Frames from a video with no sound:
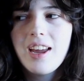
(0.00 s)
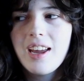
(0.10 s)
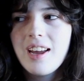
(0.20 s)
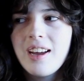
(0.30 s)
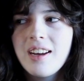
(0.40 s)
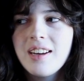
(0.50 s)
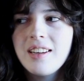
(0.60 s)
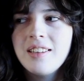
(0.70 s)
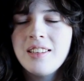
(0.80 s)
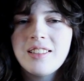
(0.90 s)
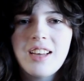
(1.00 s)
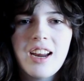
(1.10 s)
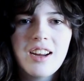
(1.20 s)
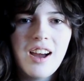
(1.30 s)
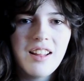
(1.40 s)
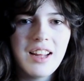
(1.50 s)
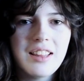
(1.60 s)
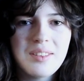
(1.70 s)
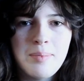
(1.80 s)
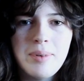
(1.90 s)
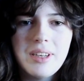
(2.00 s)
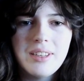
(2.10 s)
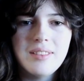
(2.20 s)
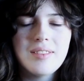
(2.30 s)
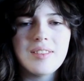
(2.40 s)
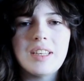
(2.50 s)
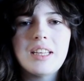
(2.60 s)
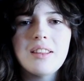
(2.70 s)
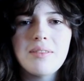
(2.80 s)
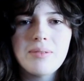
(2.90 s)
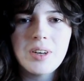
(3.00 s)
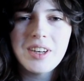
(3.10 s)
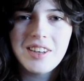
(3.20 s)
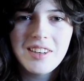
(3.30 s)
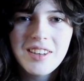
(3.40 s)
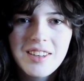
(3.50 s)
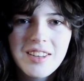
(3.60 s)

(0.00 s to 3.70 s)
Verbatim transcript: and it's kind of got like this big slit in the front.